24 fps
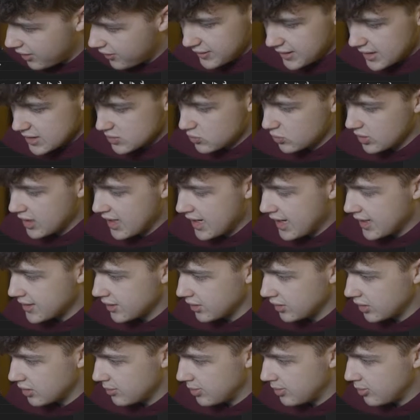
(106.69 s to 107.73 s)
If you guys want to add a
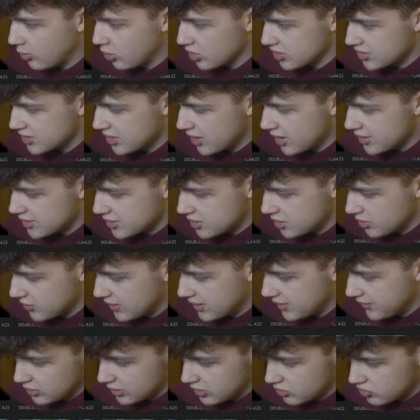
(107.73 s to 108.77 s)
little bit more sauce to
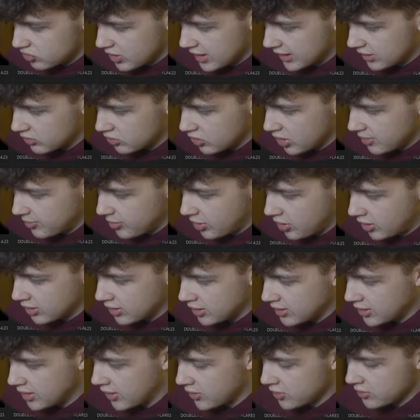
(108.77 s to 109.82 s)
it, you can drag and drop on
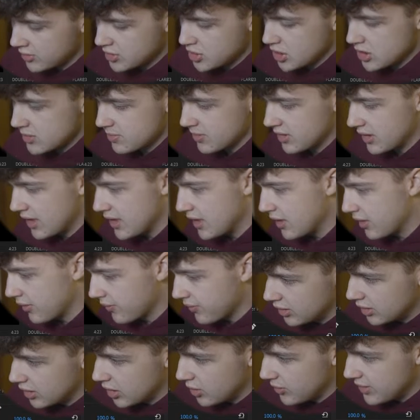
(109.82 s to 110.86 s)
another adjustment layer
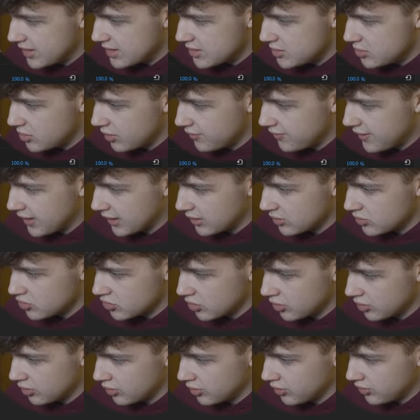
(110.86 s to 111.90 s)
and go into effect
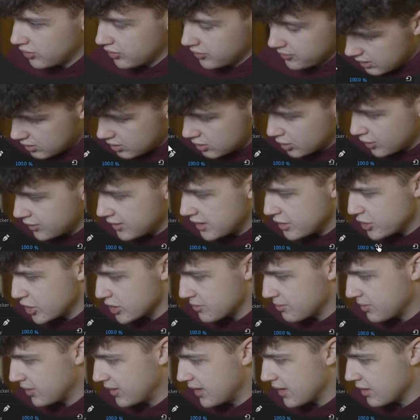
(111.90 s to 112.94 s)
controls, click on the
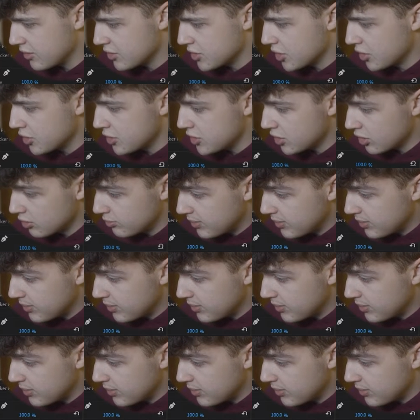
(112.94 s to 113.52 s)
adjustment layer, turn your